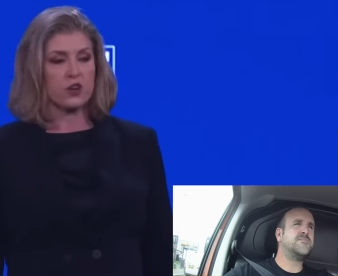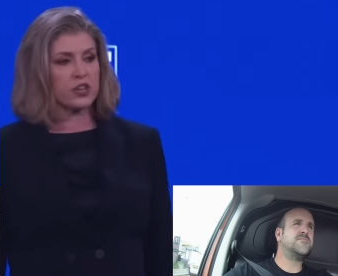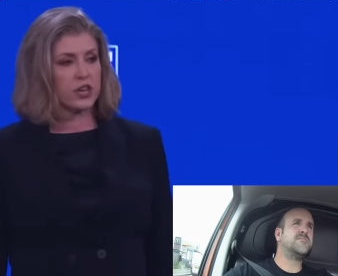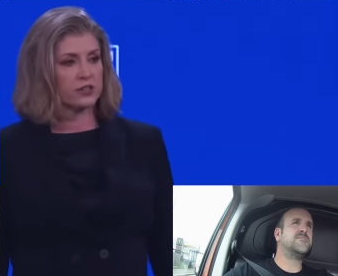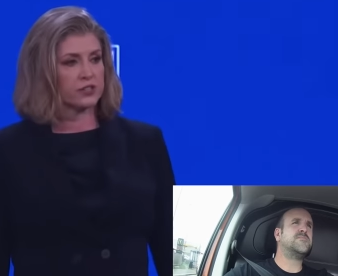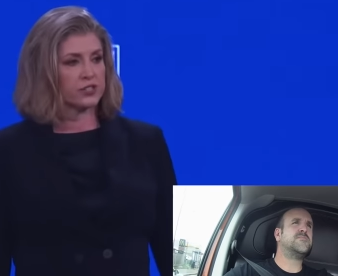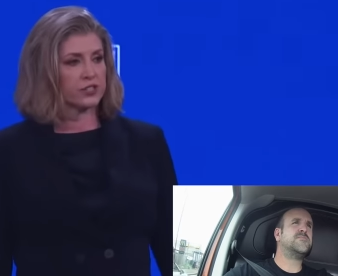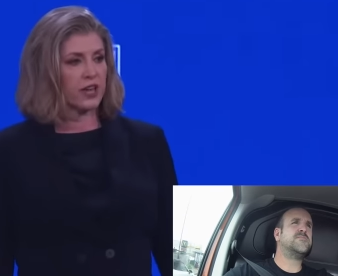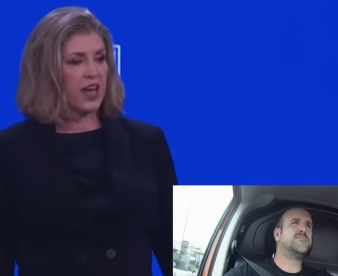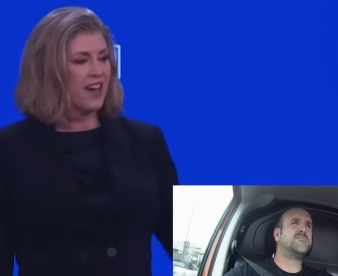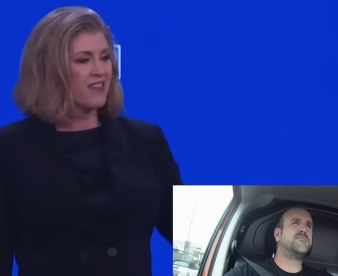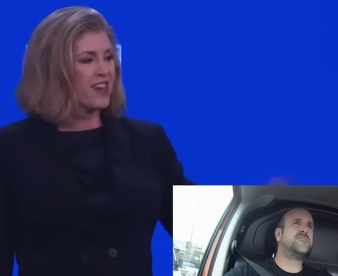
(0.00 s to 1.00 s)
Speaker 1: unions,
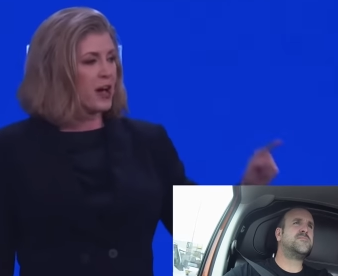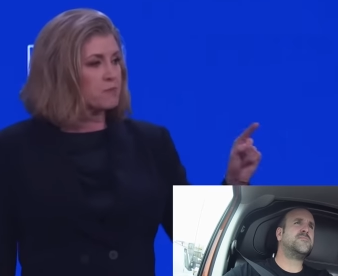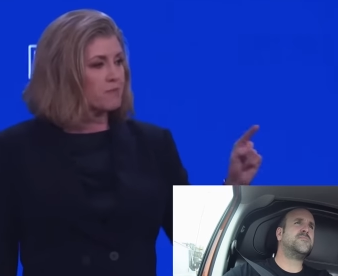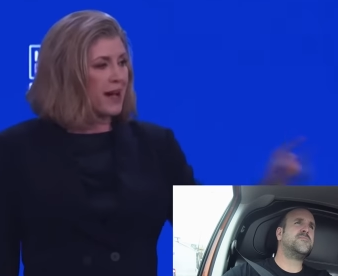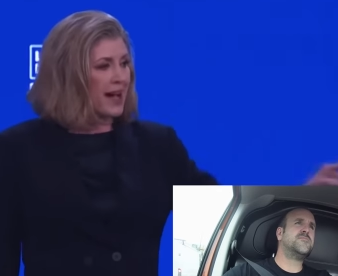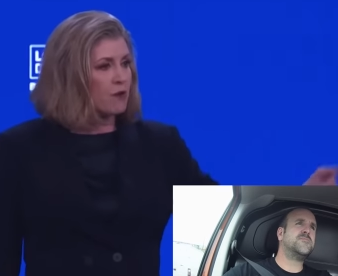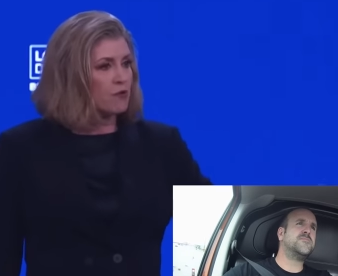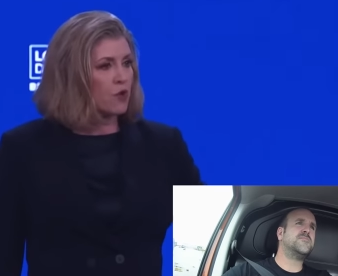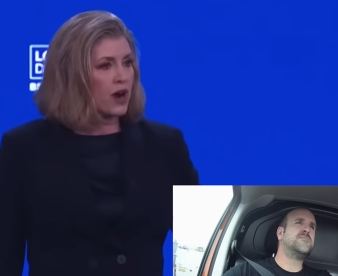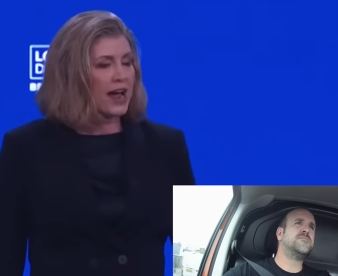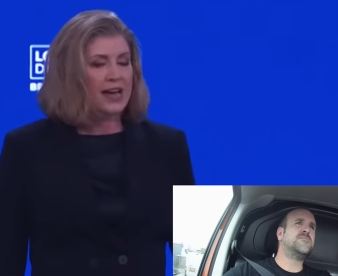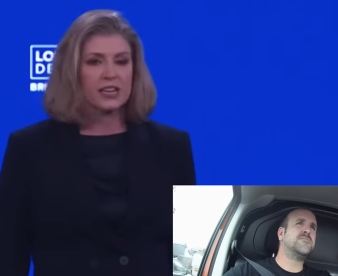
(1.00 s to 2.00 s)
the Matt
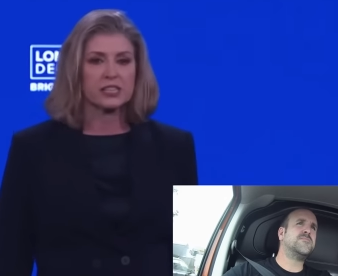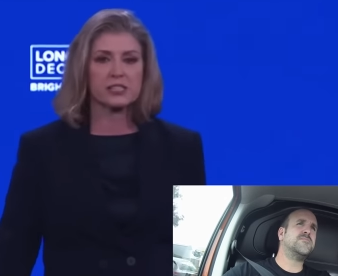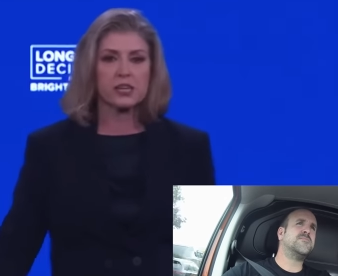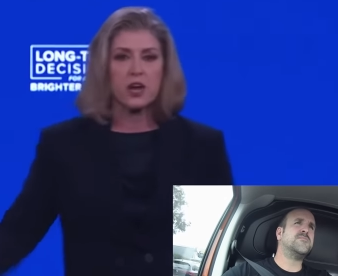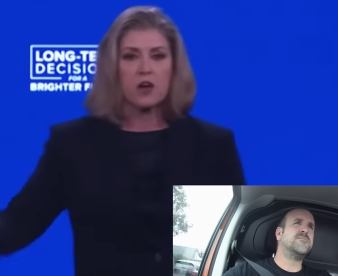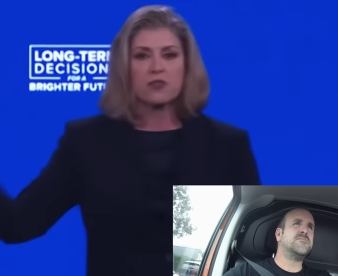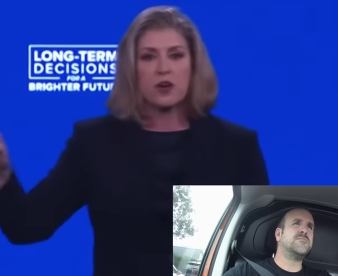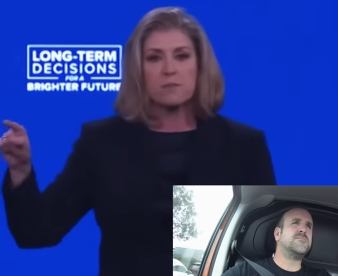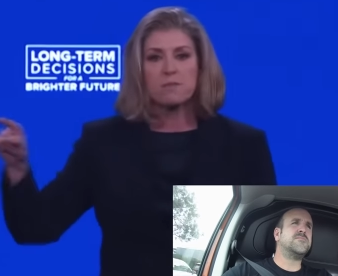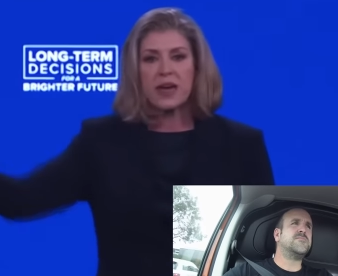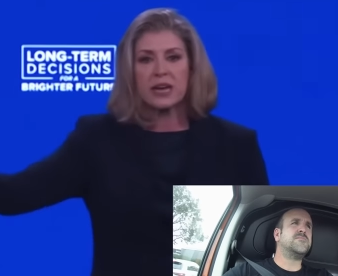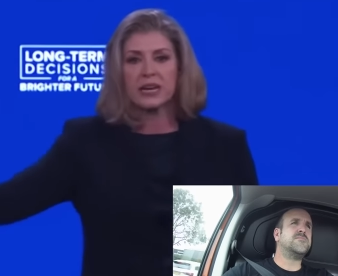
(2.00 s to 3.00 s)
Wracks, the
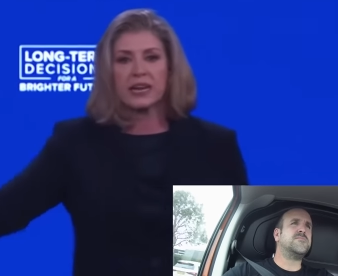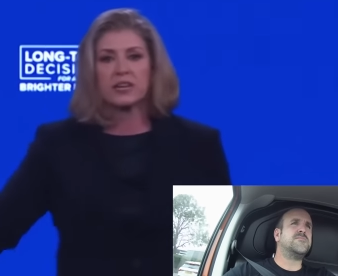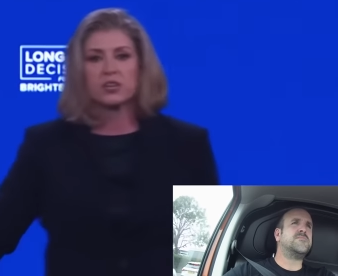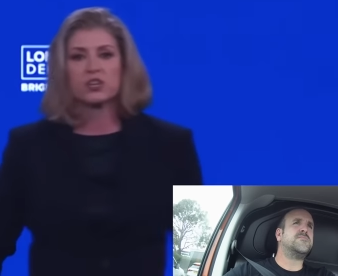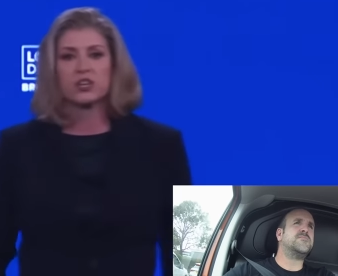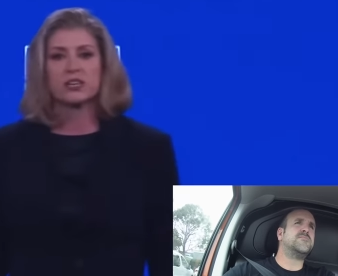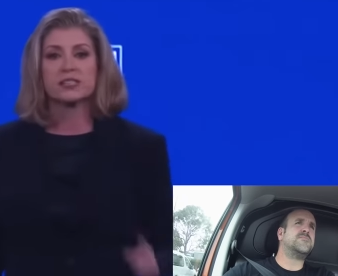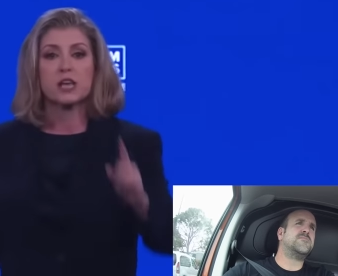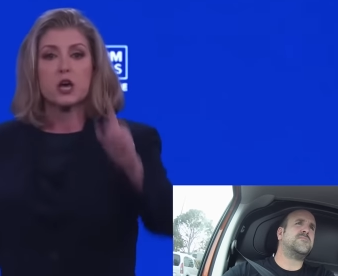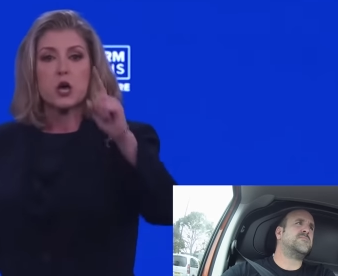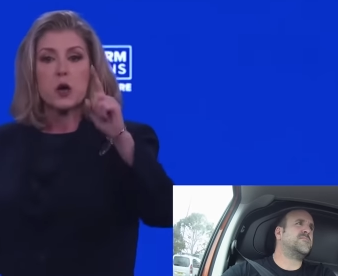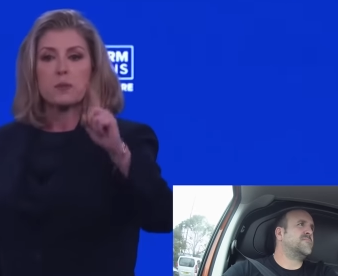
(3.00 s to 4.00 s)
Mick
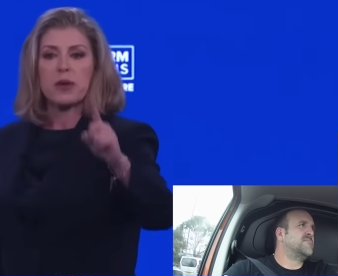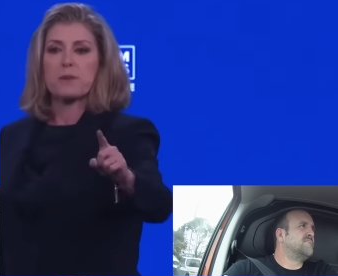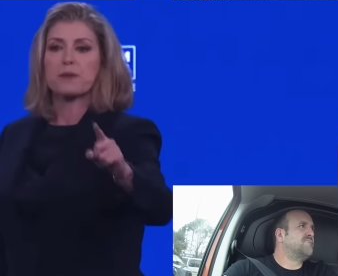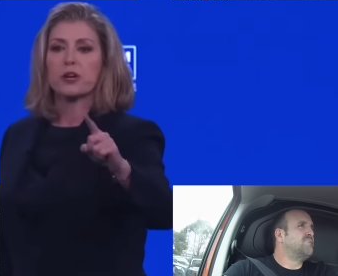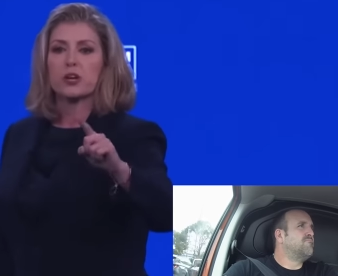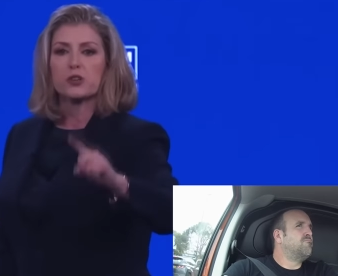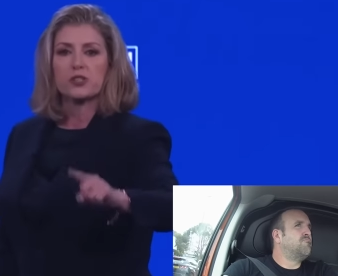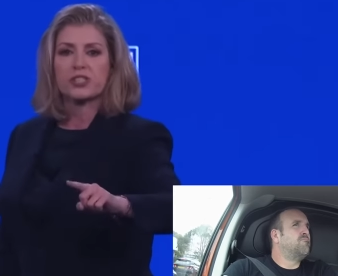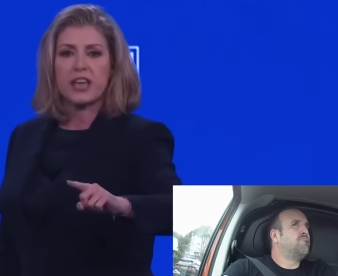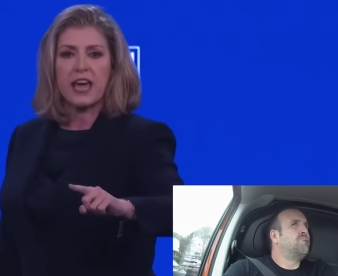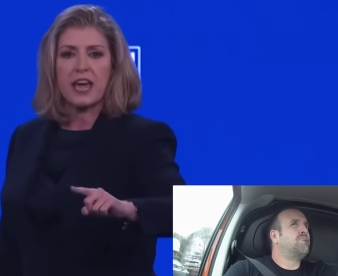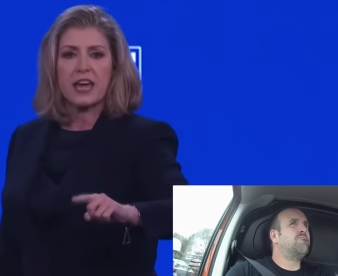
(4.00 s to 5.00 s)
Lynches, people who
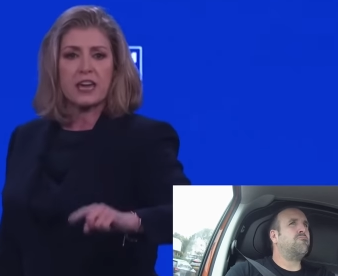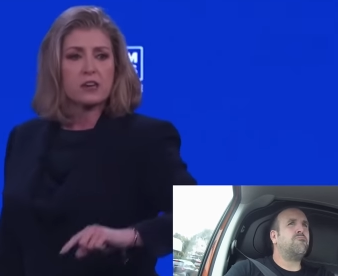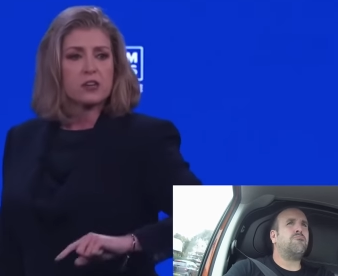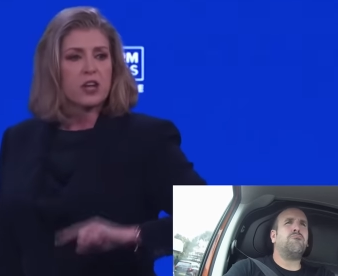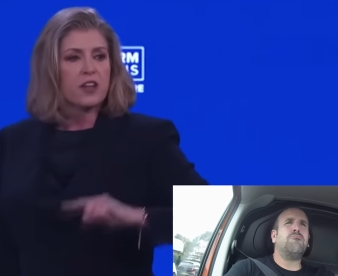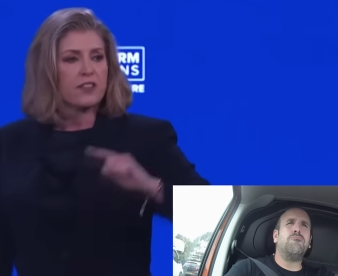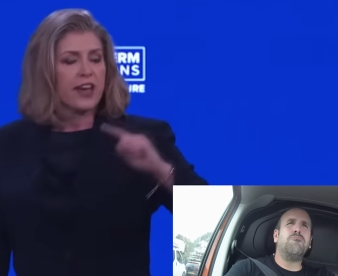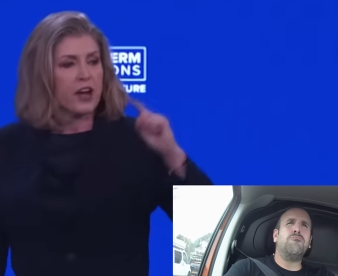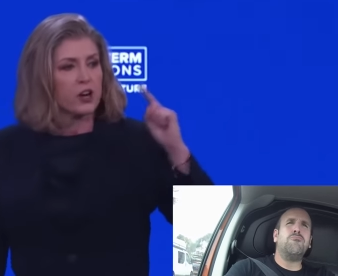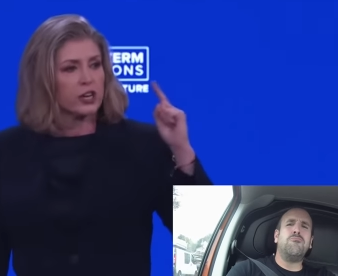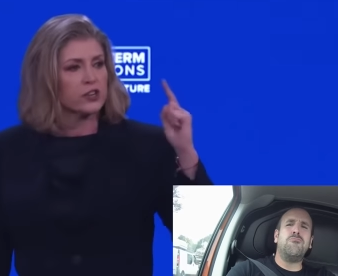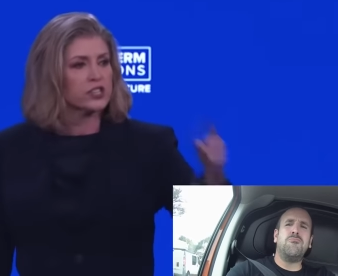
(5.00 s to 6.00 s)
say they
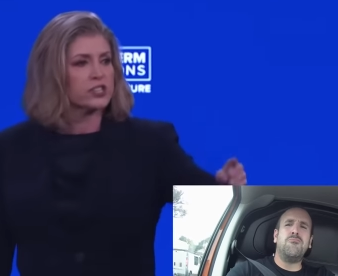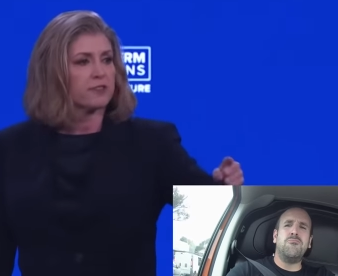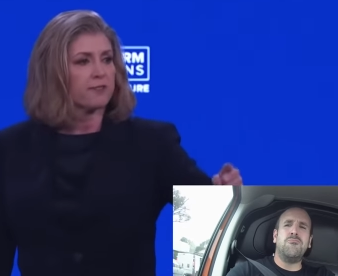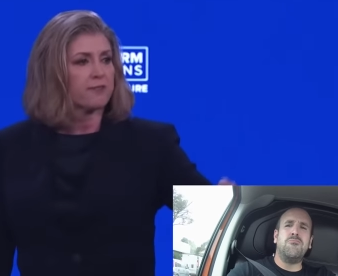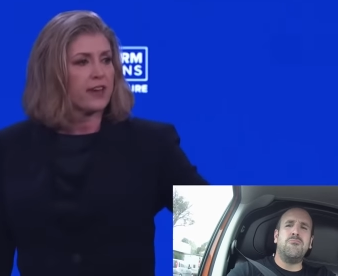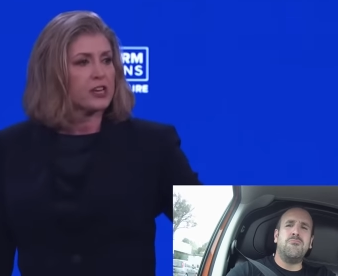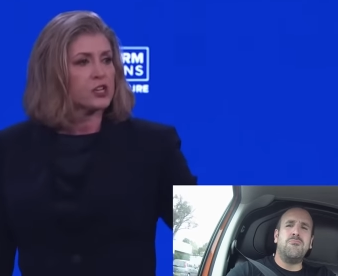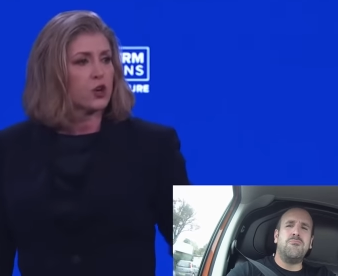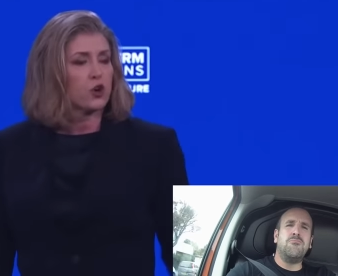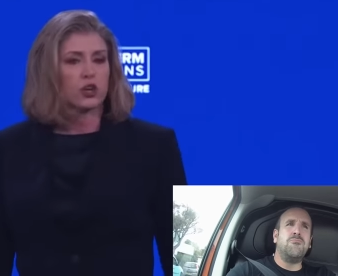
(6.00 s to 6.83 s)
are going to defend